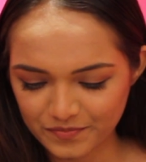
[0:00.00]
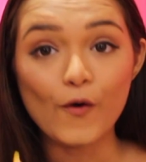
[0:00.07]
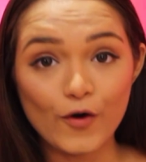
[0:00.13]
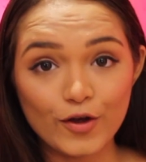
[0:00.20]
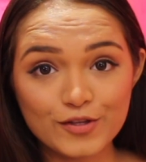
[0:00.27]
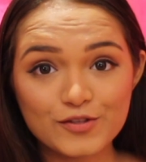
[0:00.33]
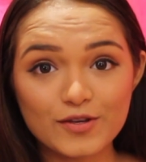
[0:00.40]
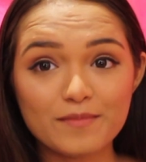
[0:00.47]

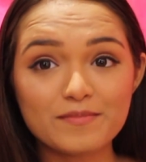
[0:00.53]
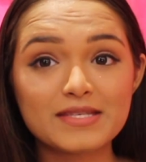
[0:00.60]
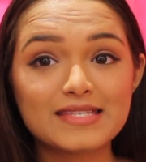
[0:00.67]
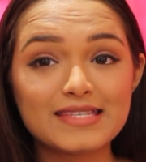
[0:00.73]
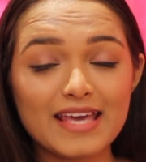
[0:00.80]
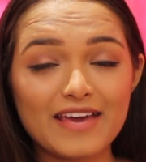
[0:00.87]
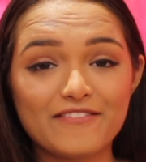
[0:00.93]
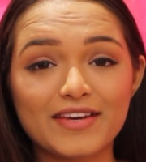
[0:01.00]
Also, I'm
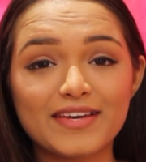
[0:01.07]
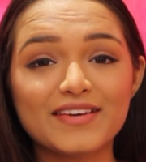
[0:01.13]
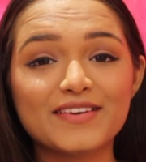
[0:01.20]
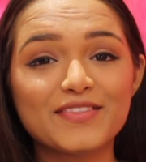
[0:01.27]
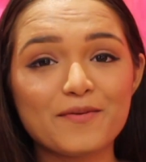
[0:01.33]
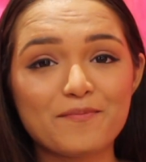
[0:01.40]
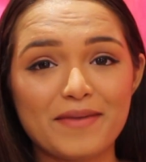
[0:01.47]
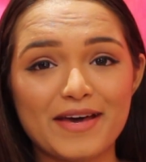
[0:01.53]

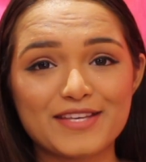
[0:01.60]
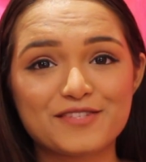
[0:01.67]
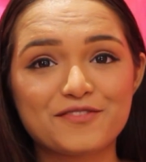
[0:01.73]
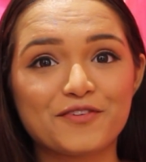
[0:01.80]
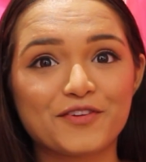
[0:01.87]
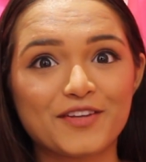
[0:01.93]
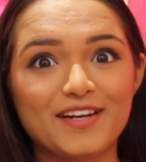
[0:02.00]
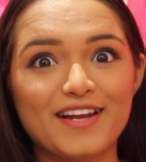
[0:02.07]
saving the best
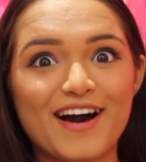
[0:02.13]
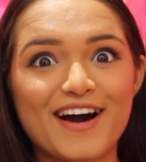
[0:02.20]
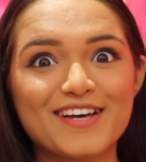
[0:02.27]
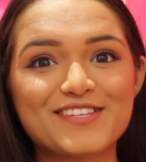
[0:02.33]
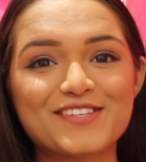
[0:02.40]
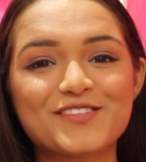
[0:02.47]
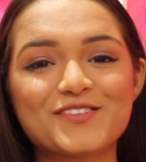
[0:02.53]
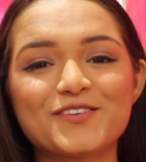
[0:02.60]
for the
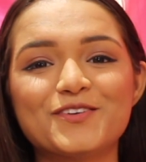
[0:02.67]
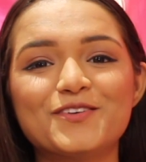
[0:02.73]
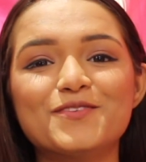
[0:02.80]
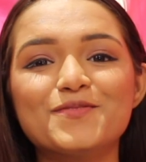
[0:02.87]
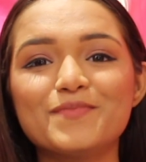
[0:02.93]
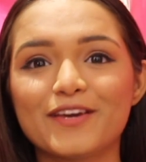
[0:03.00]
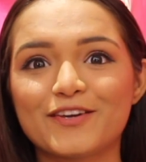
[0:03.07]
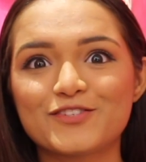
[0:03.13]
last,
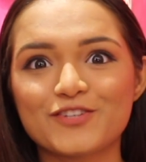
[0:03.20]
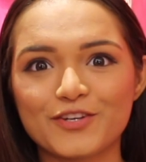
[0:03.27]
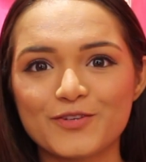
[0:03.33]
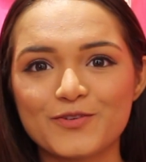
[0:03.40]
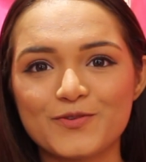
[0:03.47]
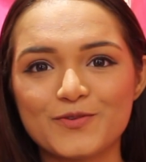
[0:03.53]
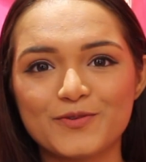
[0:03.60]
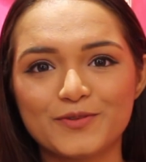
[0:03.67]
so make sure
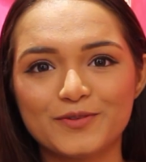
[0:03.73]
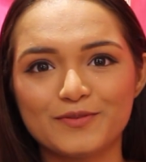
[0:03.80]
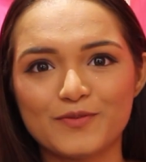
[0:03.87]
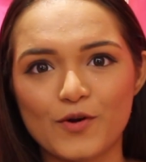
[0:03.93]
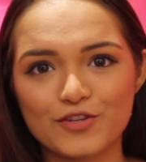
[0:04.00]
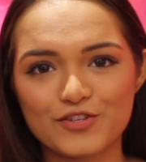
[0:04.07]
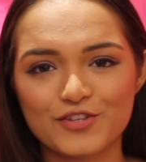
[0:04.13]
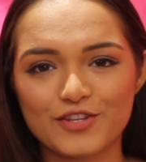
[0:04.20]
you
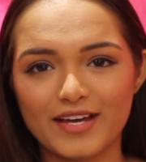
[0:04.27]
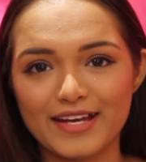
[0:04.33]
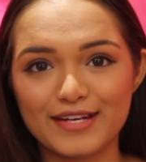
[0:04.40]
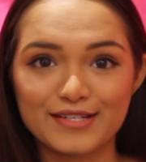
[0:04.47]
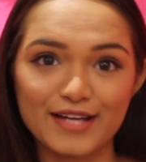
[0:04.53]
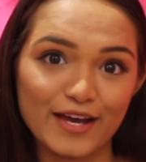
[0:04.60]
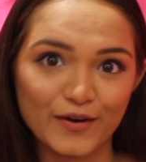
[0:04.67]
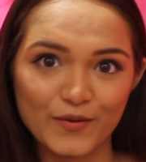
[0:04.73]
watch the
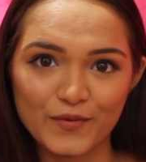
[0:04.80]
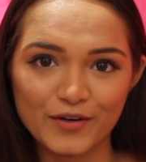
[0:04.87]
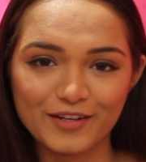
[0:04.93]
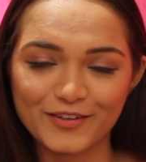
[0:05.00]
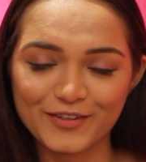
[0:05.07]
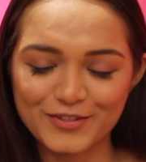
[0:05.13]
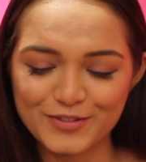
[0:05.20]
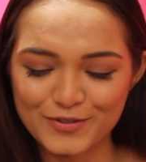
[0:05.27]
entire
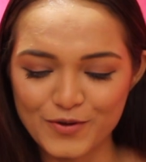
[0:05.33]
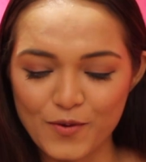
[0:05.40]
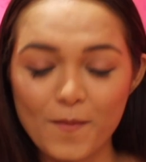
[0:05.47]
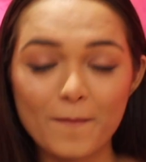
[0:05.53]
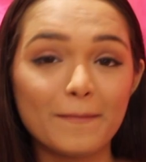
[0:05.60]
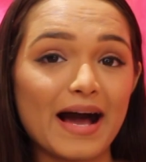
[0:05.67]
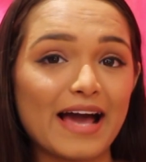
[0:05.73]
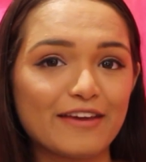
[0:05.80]
video to know
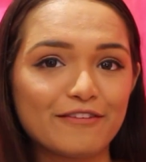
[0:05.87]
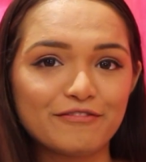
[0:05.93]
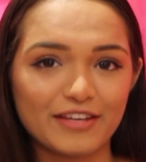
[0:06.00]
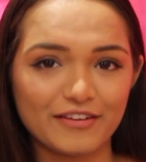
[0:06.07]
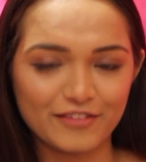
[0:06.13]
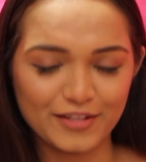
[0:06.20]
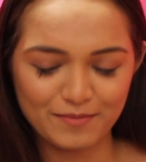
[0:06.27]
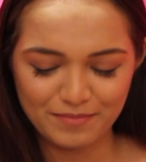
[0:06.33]
my
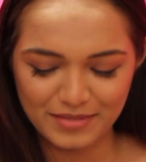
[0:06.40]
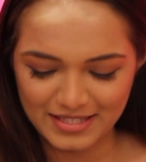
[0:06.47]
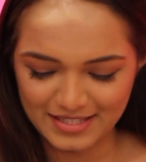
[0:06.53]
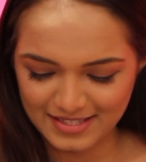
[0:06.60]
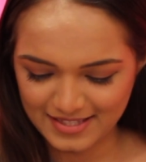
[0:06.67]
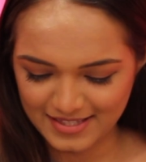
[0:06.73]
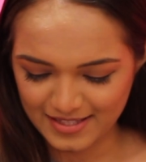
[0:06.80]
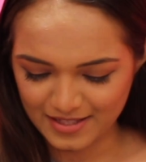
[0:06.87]
favorite
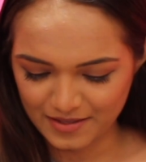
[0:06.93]
piece.